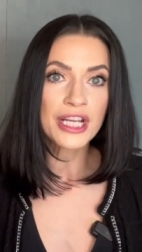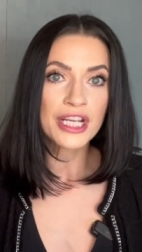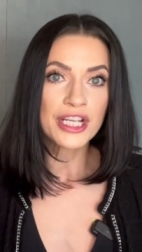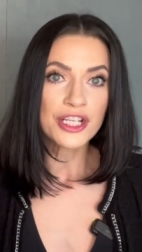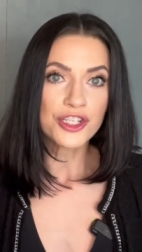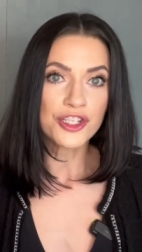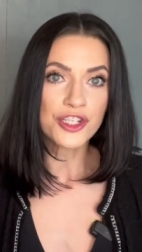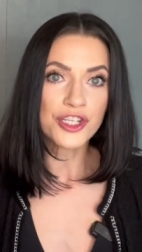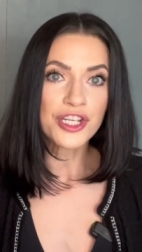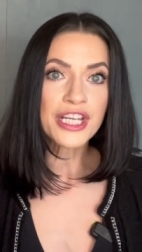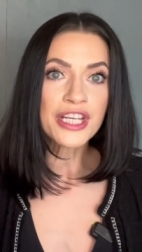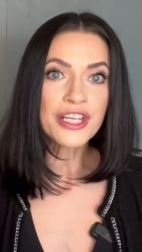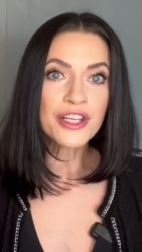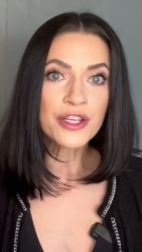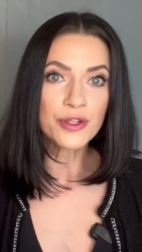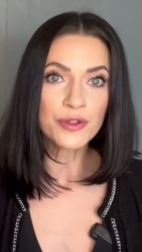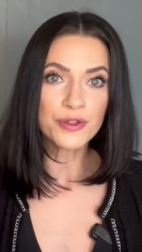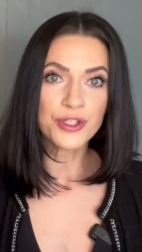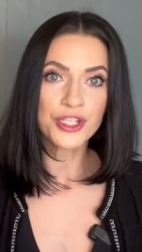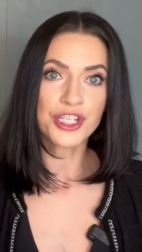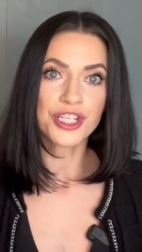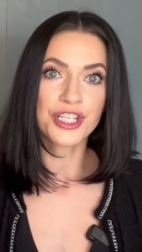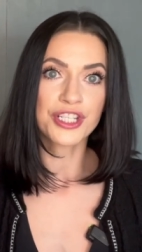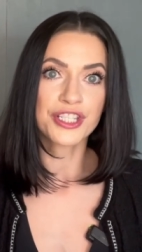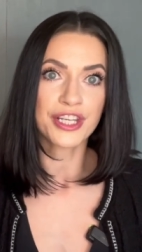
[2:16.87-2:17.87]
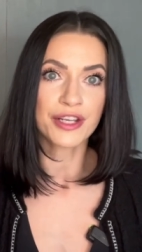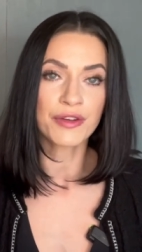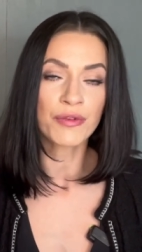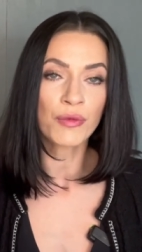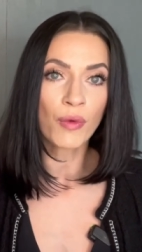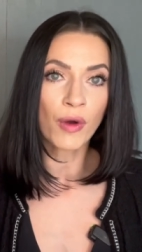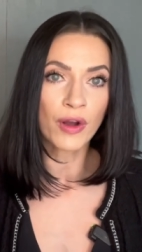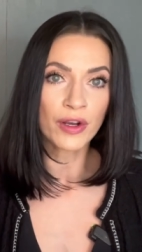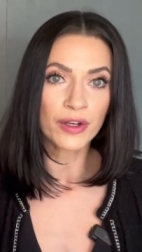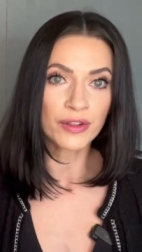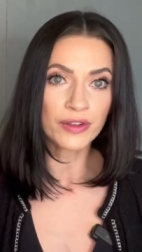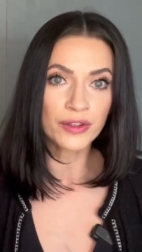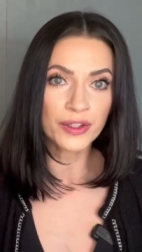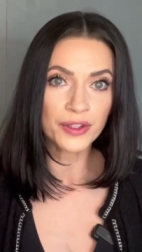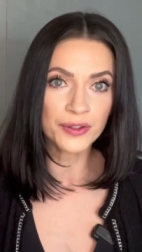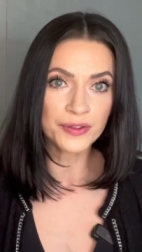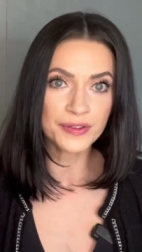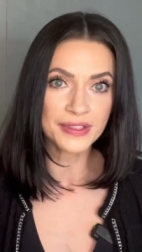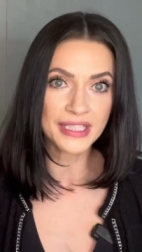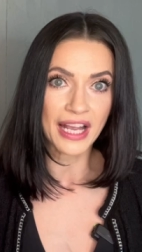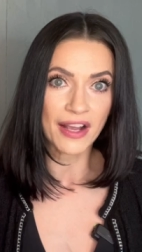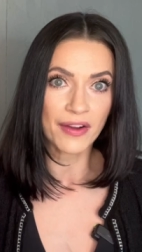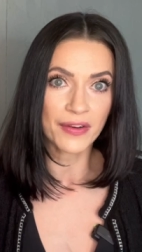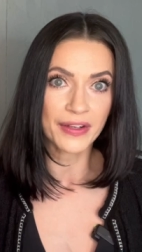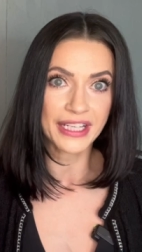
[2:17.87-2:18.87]
she knew she didn't want to lose
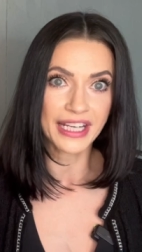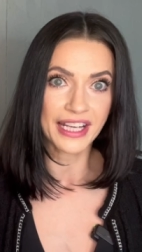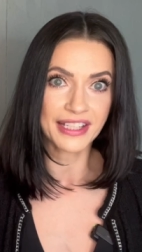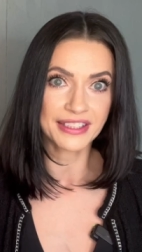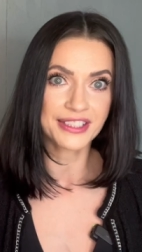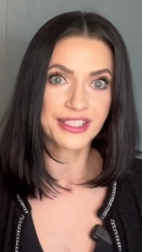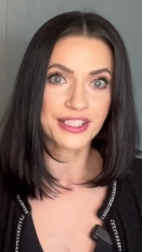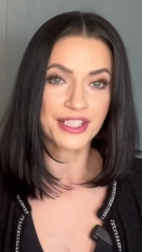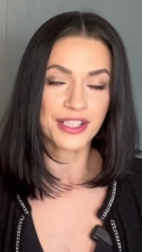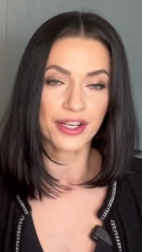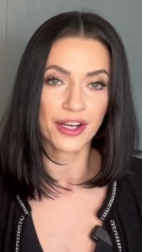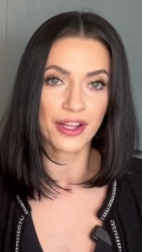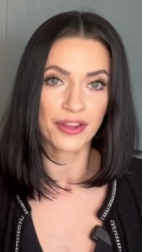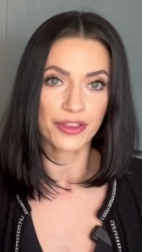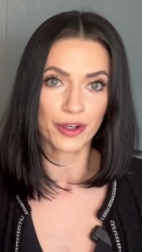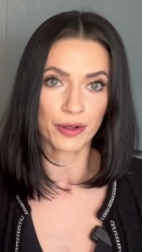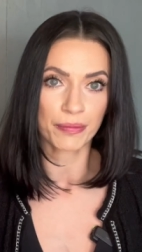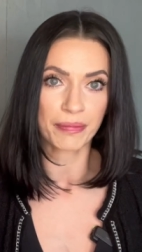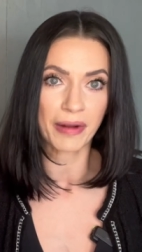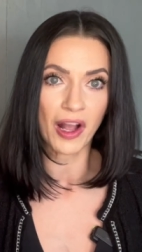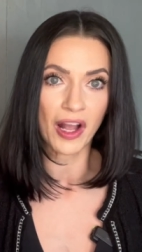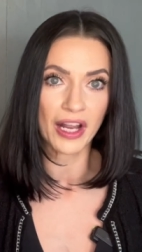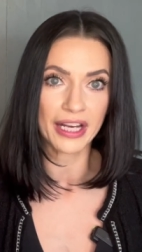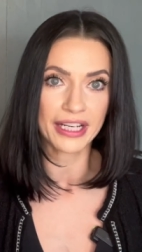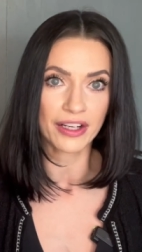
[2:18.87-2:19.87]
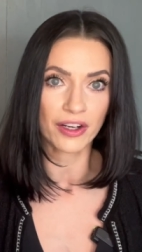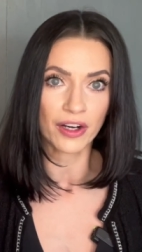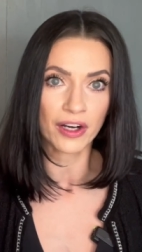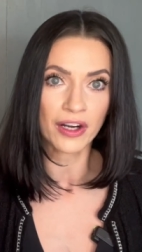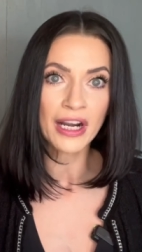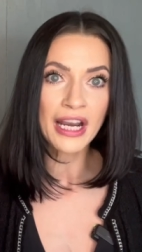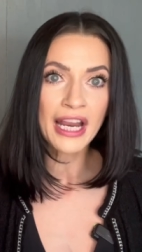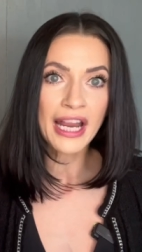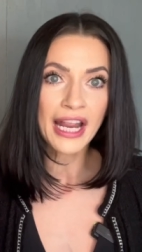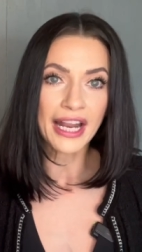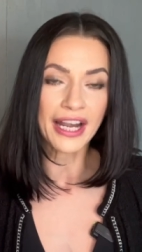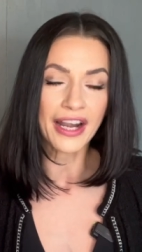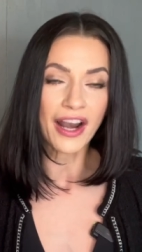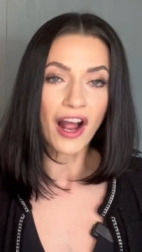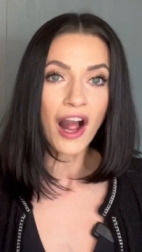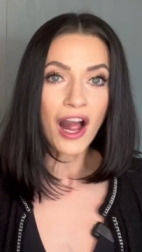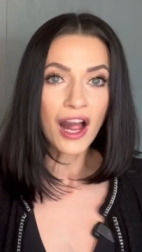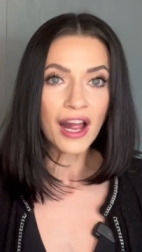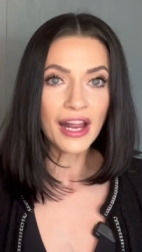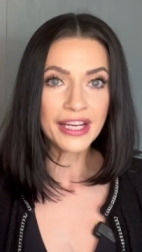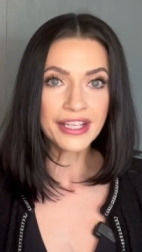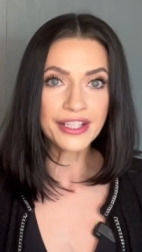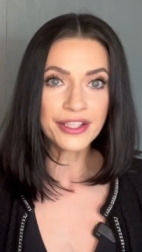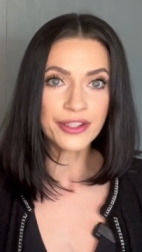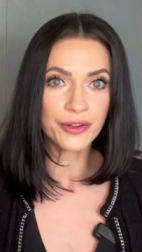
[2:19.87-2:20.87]
out against another buyer, and
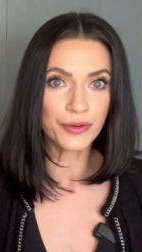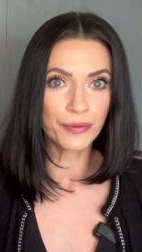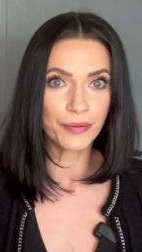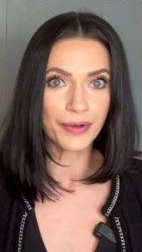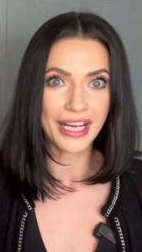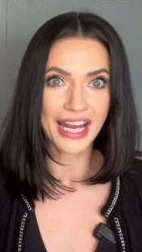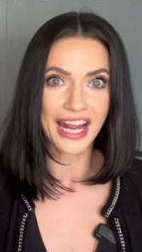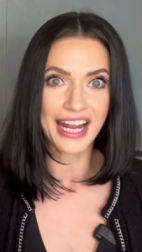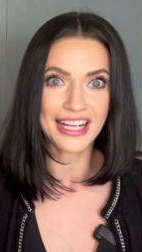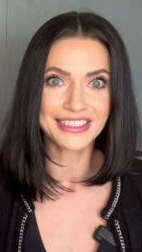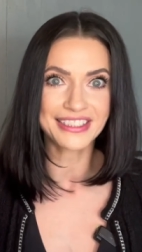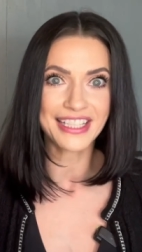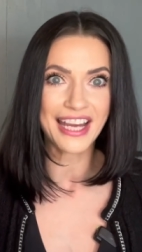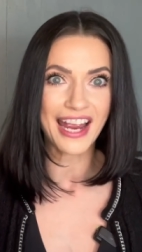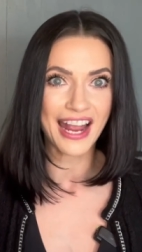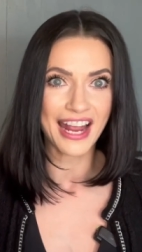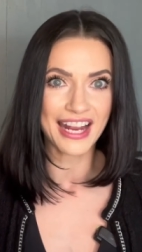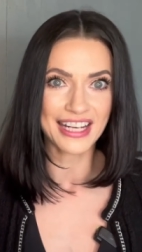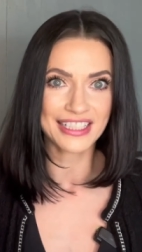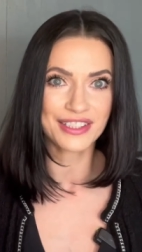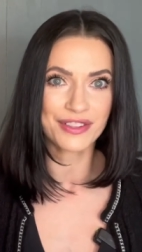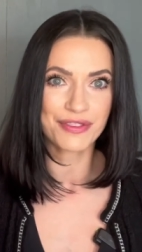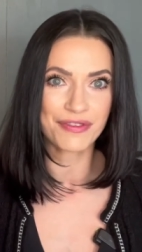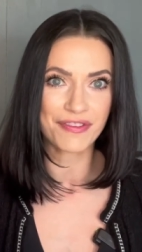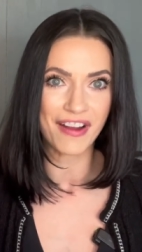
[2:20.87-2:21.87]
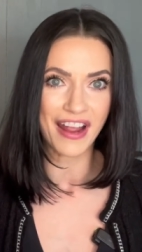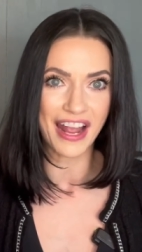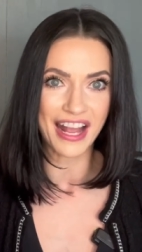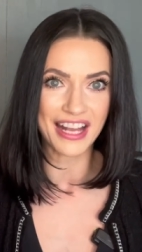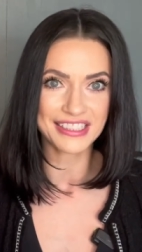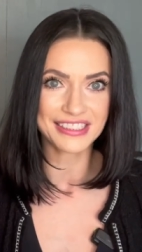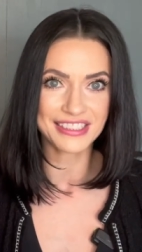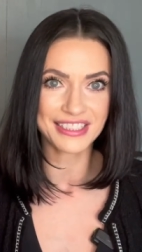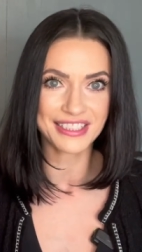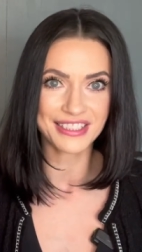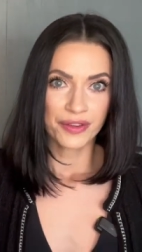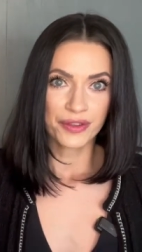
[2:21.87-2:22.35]
I knew we had to act fast.